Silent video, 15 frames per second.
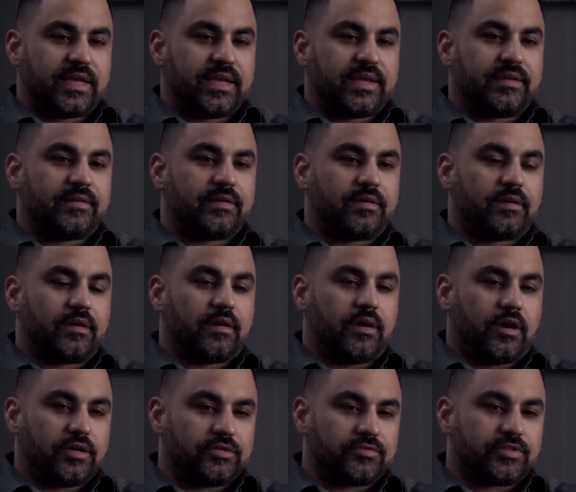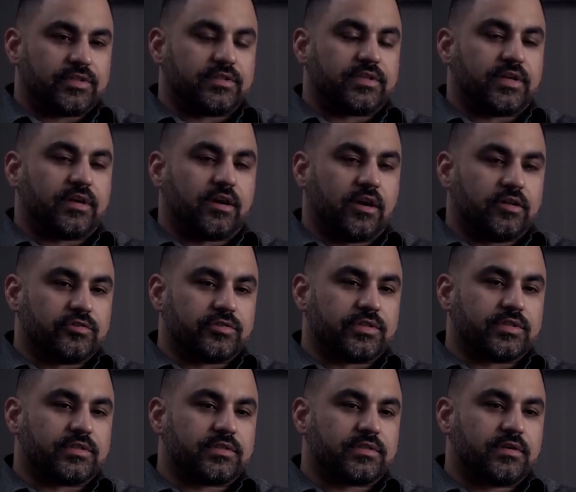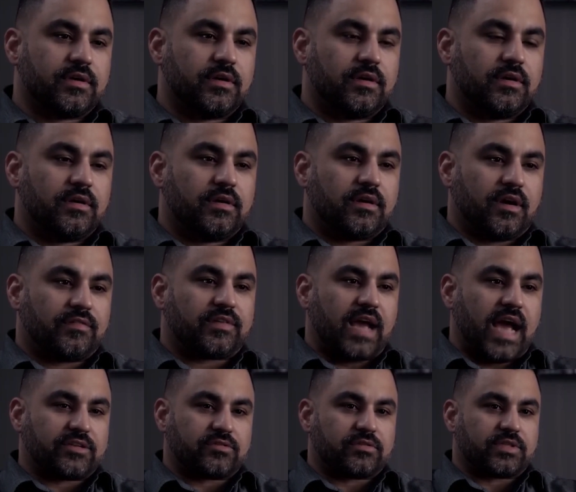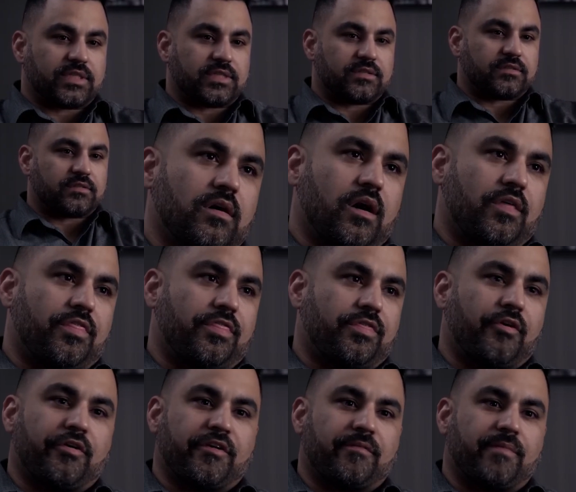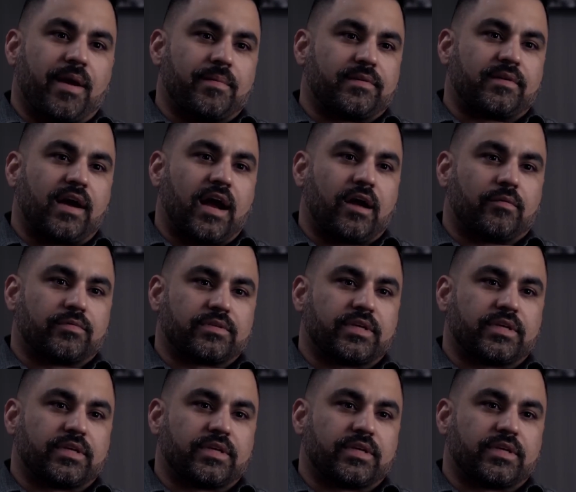the game going forward. It seems that Highwire would pick it up, and they would be published by